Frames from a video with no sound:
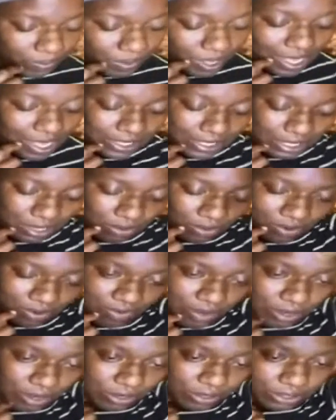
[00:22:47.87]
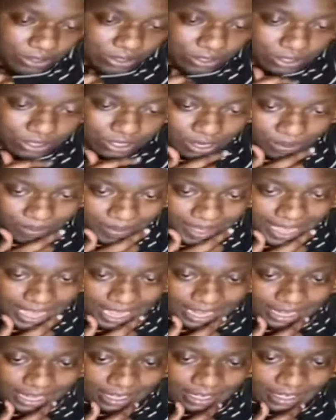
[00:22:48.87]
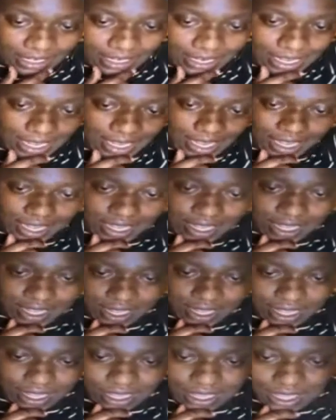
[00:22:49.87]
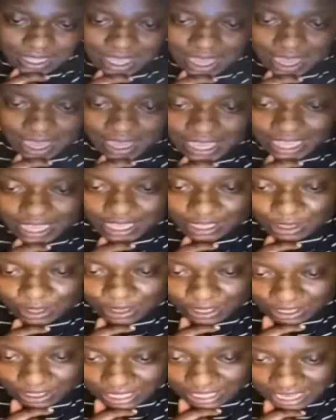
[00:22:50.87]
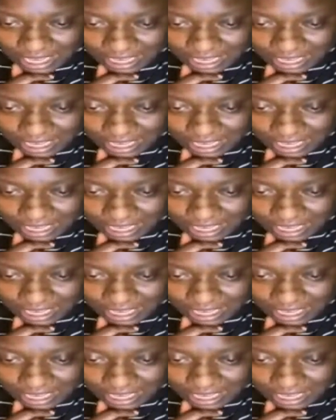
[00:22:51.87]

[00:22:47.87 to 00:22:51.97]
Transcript: It's in reverse. Something hidden. Y'all hid that